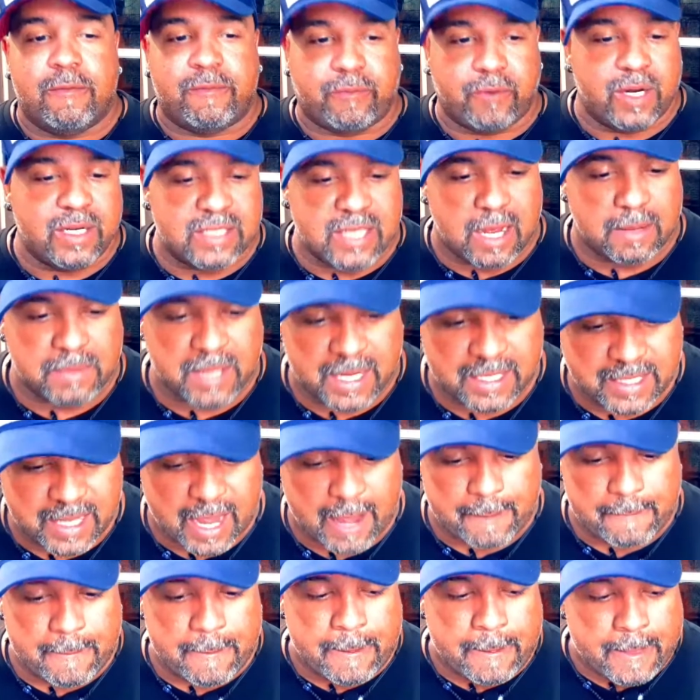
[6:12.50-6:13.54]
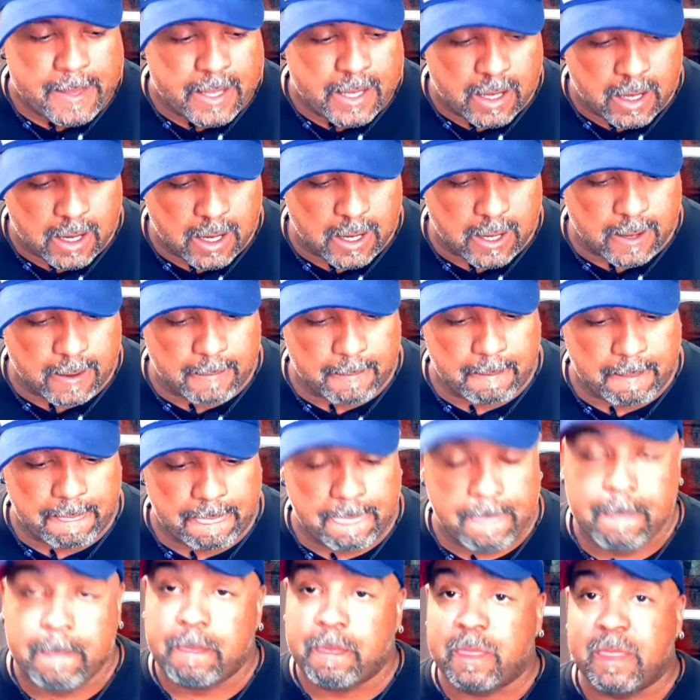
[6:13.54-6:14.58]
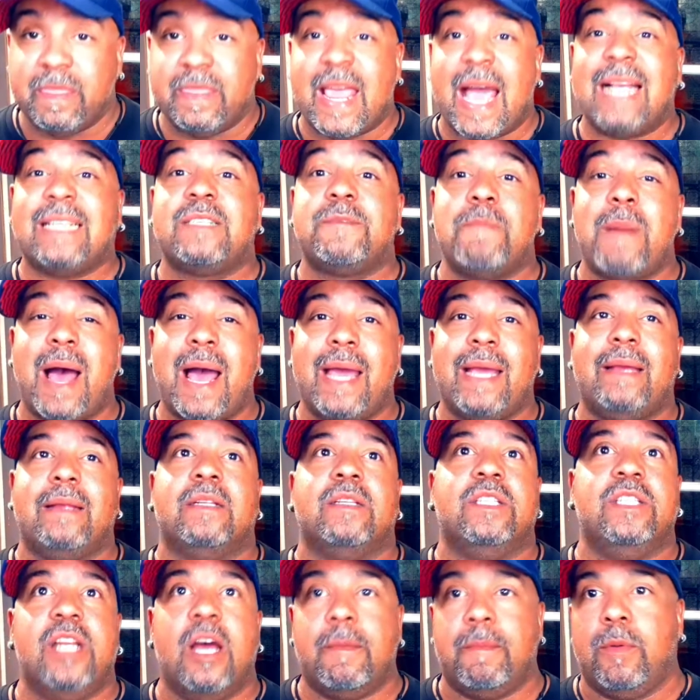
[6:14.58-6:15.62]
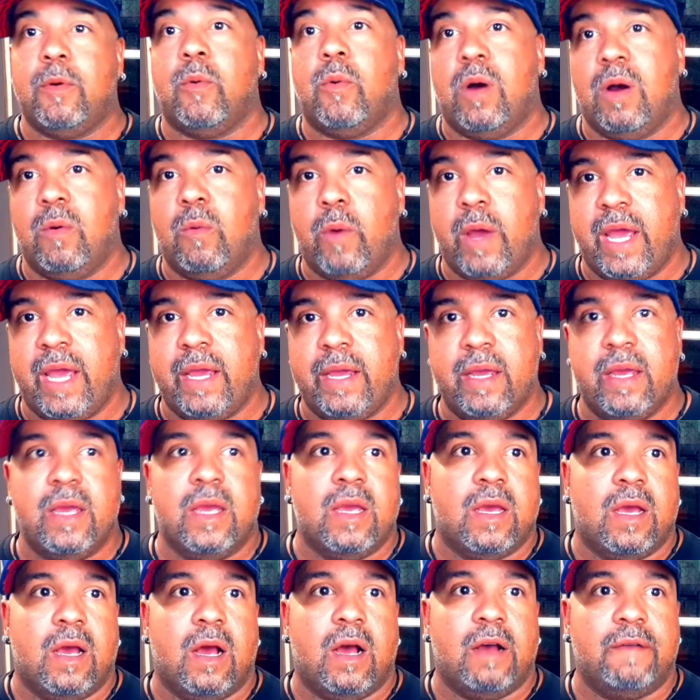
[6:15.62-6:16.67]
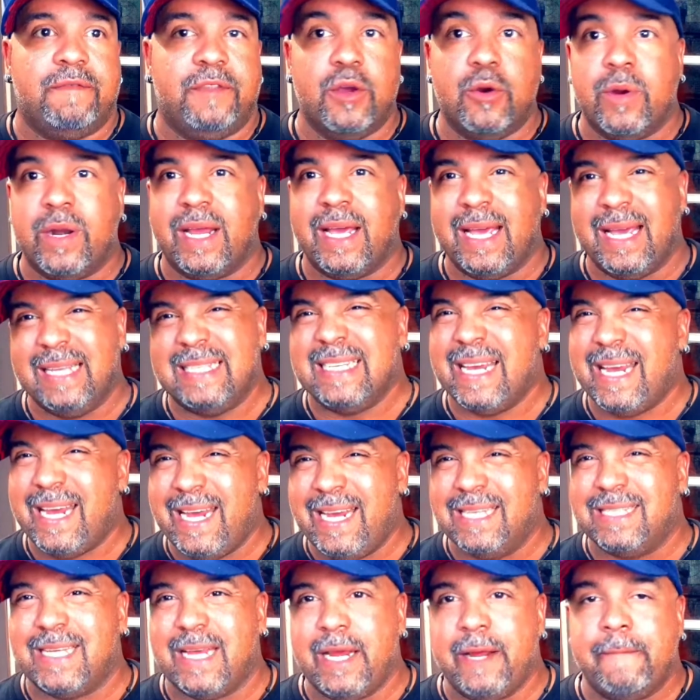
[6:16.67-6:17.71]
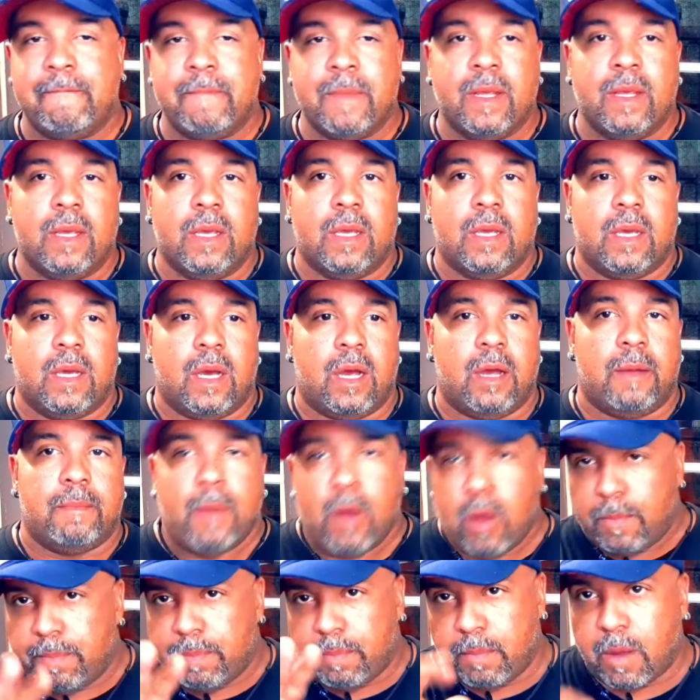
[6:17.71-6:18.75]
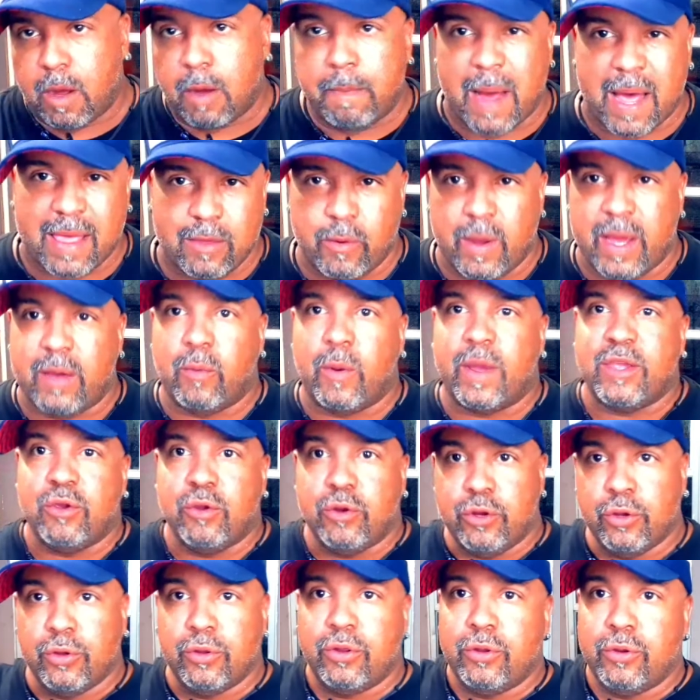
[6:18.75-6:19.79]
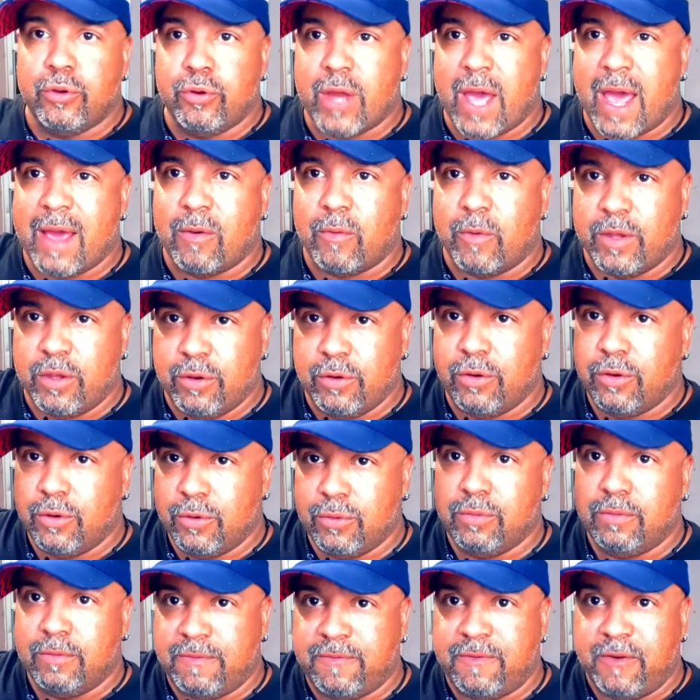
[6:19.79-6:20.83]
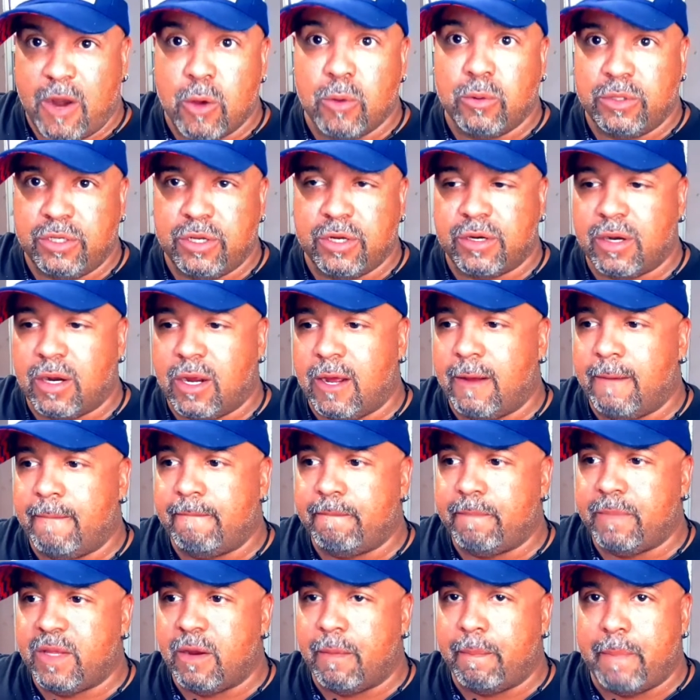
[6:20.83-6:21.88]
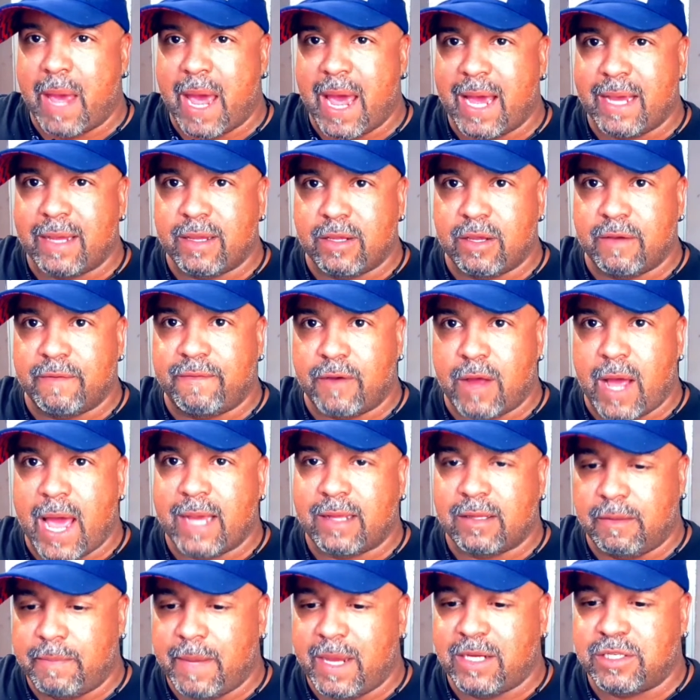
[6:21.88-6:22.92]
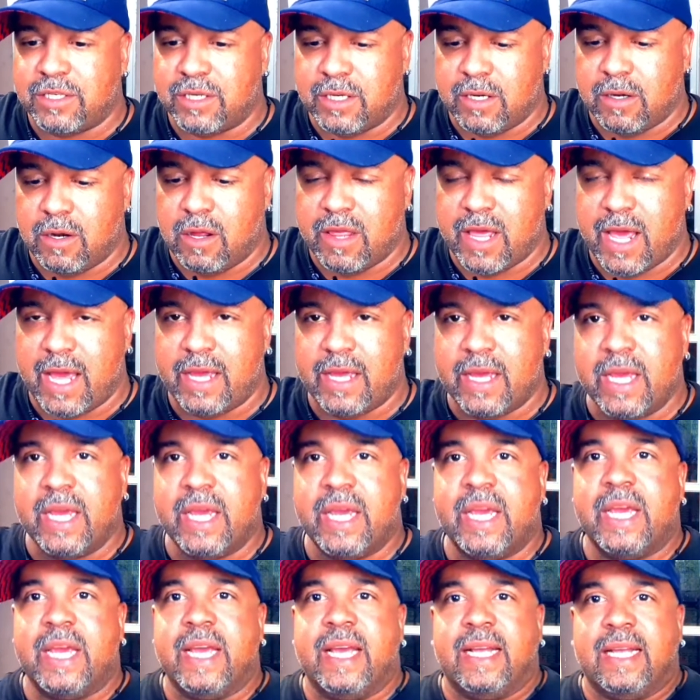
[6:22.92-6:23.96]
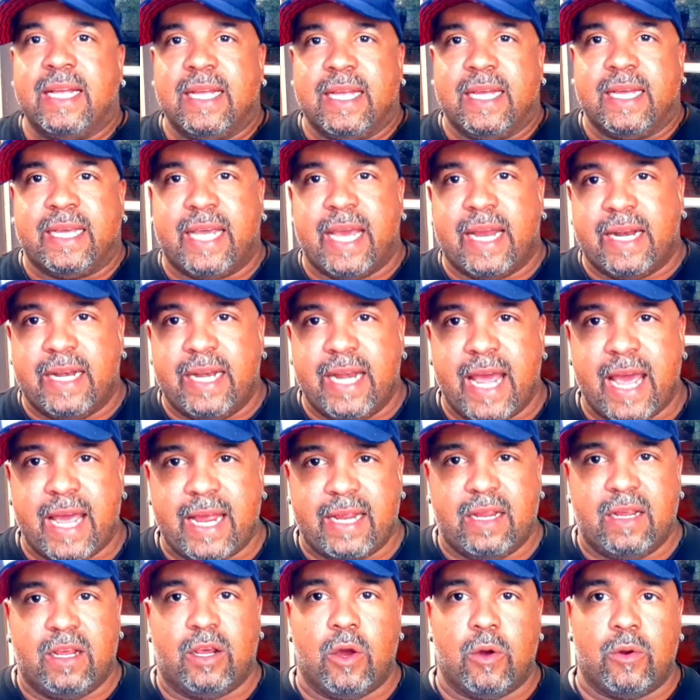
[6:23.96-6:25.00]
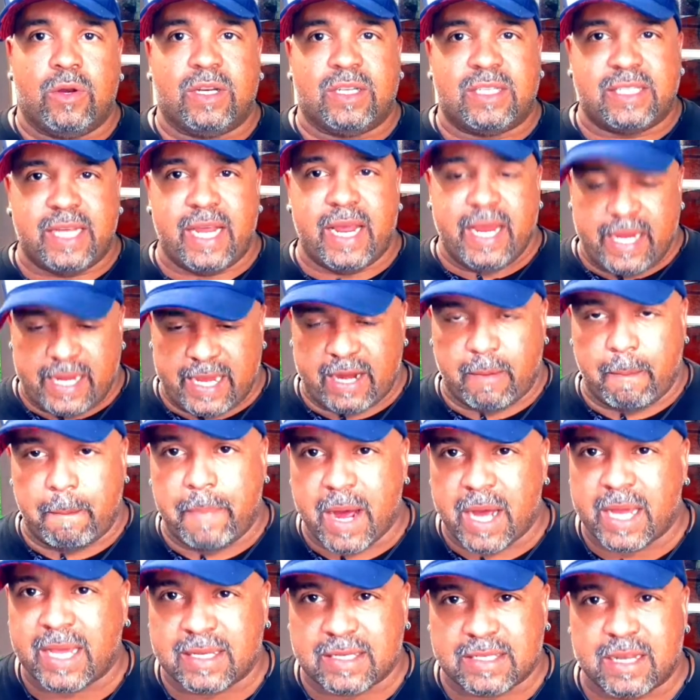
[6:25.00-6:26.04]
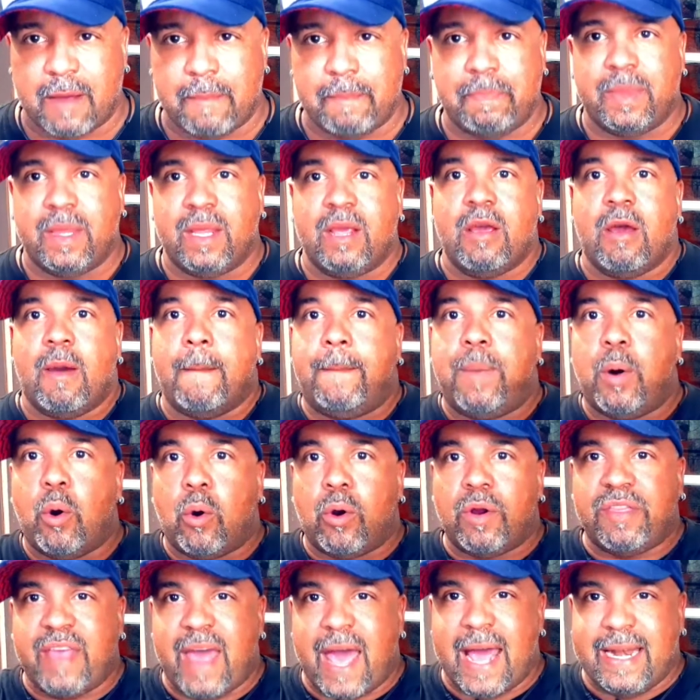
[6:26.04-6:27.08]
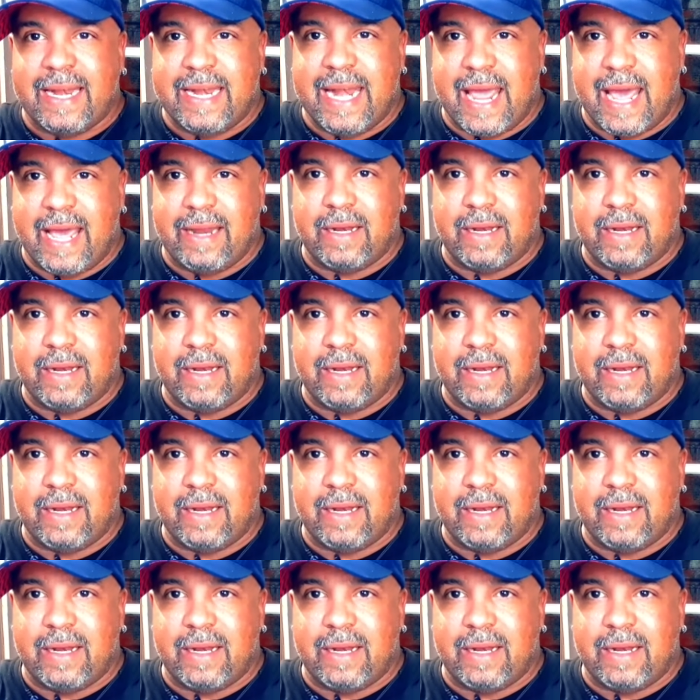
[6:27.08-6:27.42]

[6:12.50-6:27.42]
freeze up like that. That's my number one way of doing it. It's easy. Oh, by the way, when you do that, when you do float your bag for acclimation and all that, get a net, go to the sink, get a bucket, something, pour that